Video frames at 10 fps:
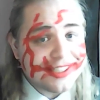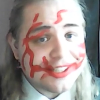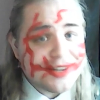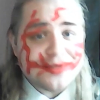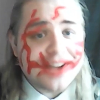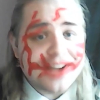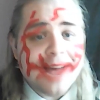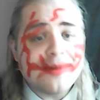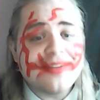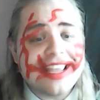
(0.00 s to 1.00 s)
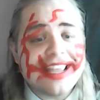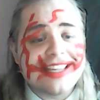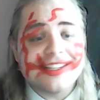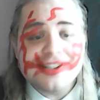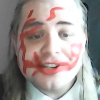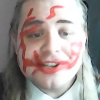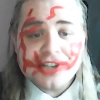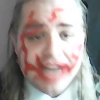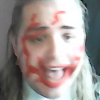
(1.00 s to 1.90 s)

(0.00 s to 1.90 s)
you've come of age,